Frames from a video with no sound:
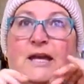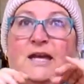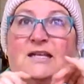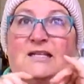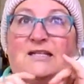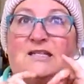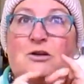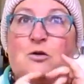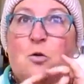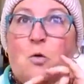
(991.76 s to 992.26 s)

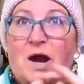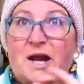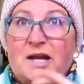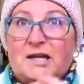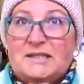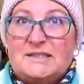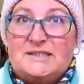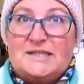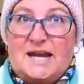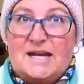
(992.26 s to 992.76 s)
is
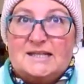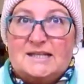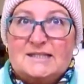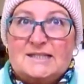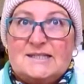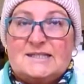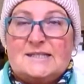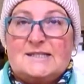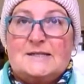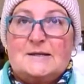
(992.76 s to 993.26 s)
quite
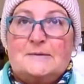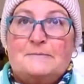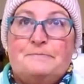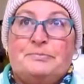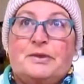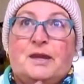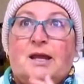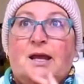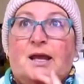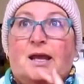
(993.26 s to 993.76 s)
dense.
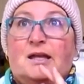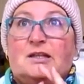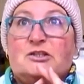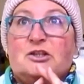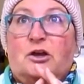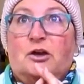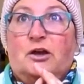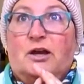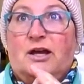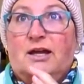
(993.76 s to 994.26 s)

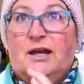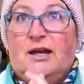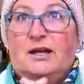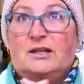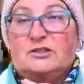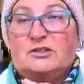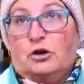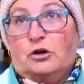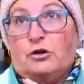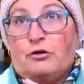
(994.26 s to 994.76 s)

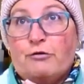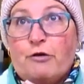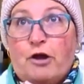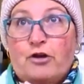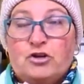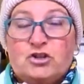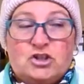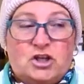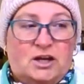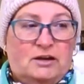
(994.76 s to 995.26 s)
So
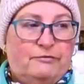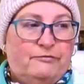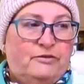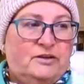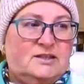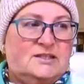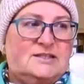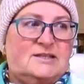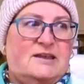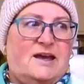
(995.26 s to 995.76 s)
crochet
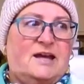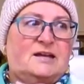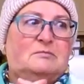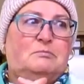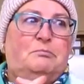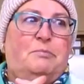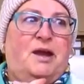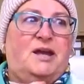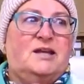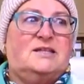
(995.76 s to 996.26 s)
fits
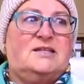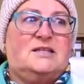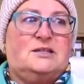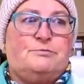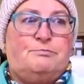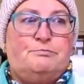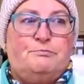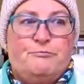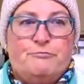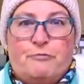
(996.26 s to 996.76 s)
that
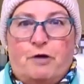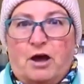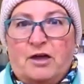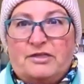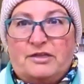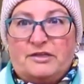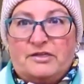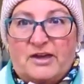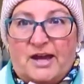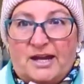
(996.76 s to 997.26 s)
best
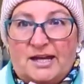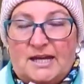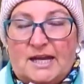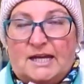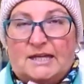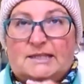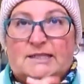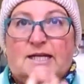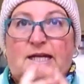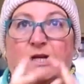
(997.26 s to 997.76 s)
rather than
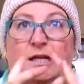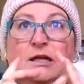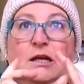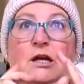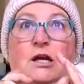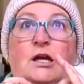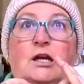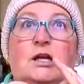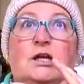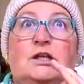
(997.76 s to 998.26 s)
knitting.
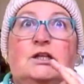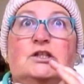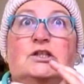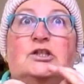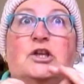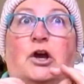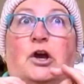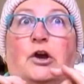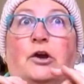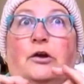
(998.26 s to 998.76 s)

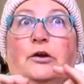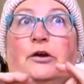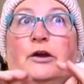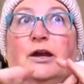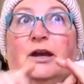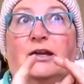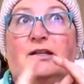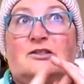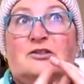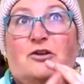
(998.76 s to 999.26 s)
So
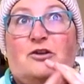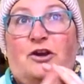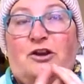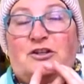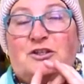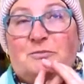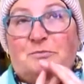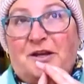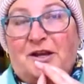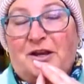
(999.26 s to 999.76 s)
it's
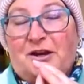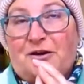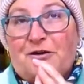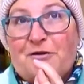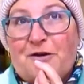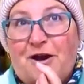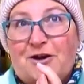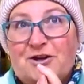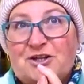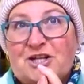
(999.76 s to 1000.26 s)
going to be a
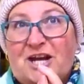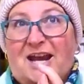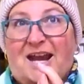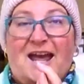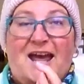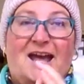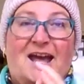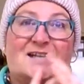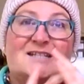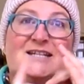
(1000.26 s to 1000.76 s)
crochet
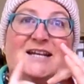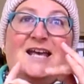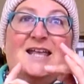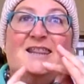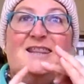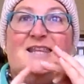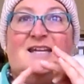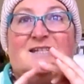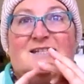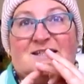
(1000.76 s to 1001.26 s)
hat
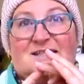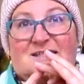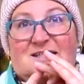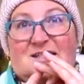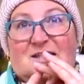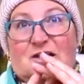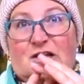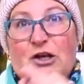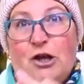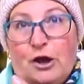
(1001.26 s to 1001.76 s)
that
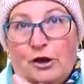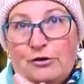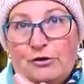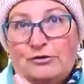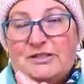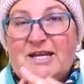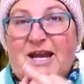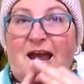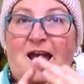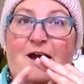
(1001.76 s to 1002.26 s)
is
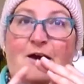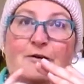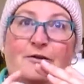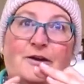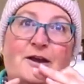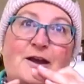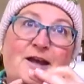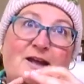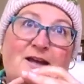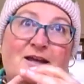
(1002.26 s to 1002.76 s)
low
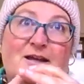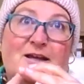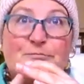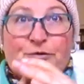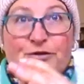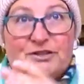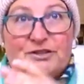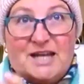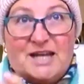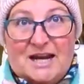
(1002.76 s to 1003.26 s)
down,
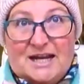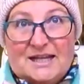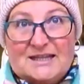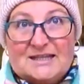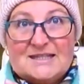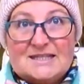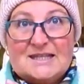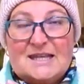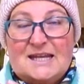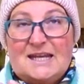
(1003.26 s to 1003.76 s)

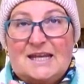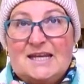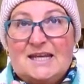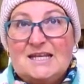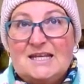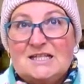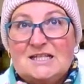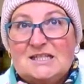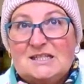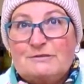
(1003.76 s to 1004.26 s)
protects the
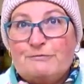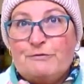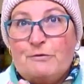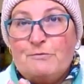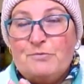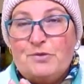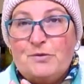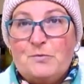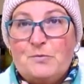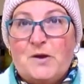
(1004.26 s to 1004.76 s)
ears
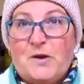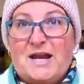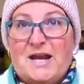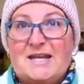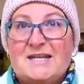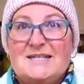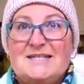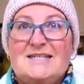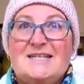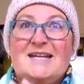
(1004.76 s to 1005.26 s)
from the
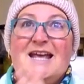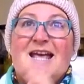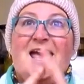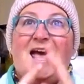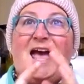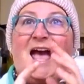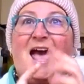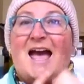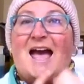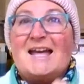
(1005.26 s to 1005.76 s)
wind,
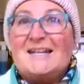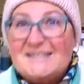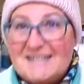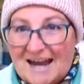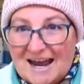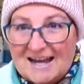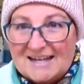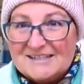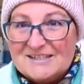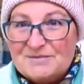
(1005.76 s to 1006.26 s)
and
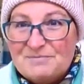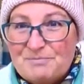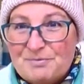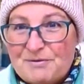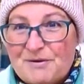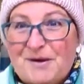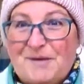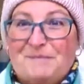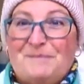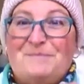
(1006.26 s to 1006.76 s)
has a
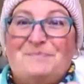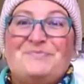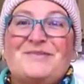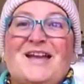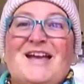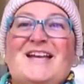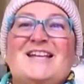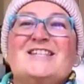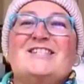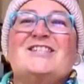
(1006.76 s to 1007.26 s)
brim.
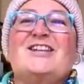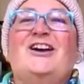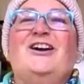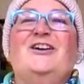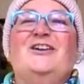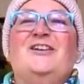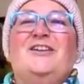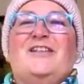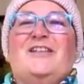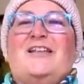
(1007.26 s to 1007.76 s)

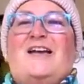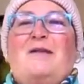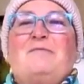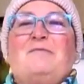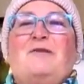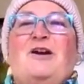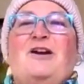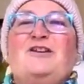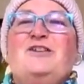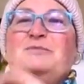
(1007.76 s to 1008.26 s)
So I'm
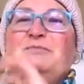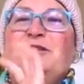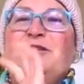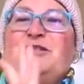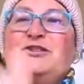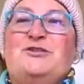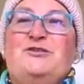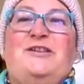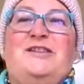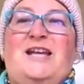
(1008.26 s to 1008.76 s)
going to be
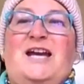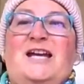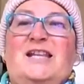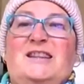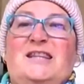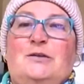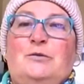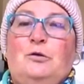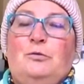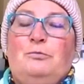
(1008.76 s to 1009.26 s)
doing that.
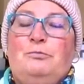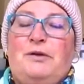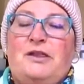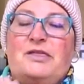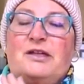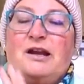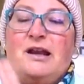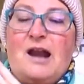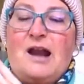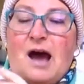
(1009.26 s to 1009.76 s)
That will be
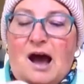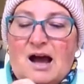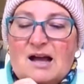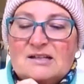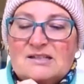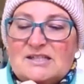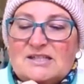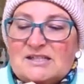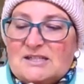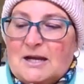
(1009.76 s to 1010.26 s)
the
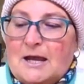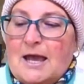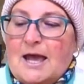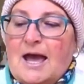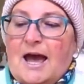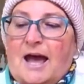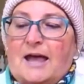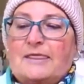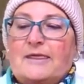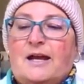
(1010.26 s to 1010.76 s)
last.
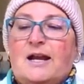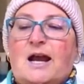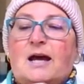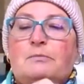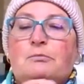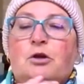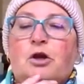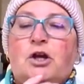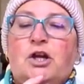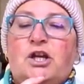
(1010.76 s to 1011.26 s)
And then
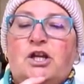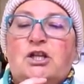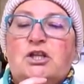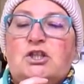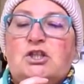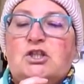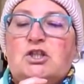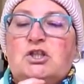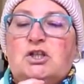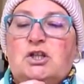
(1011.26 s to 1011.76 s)
I'm
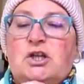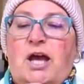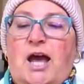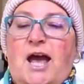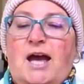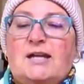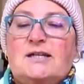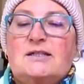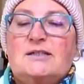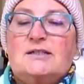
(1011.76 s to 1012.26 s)
going to,
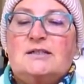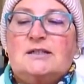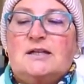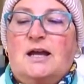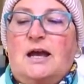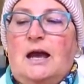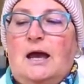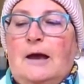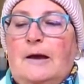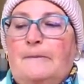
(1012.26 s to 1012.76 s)

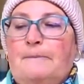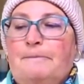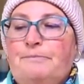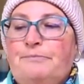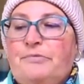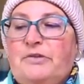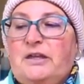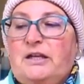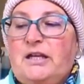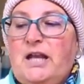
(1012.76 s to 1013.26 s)

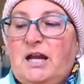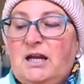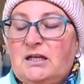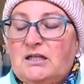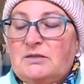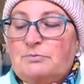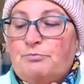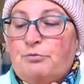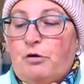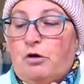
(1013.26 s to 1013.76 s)
the
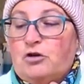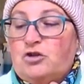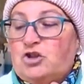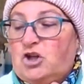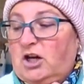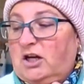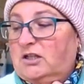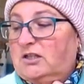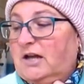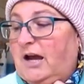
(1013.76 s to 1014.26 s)
next
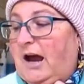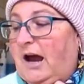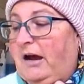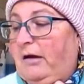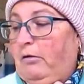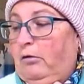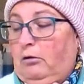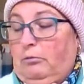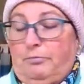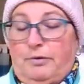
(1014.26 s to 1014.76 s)
project I
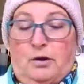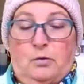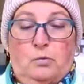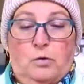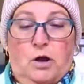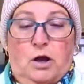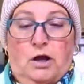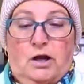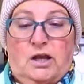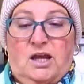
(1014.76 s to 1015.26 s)
will be
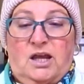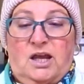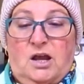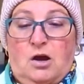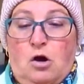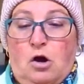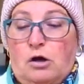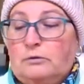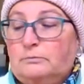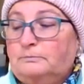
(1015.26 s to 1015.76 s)

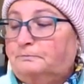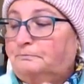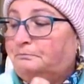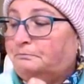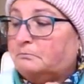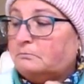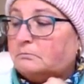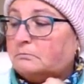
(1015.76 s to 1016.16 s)
working on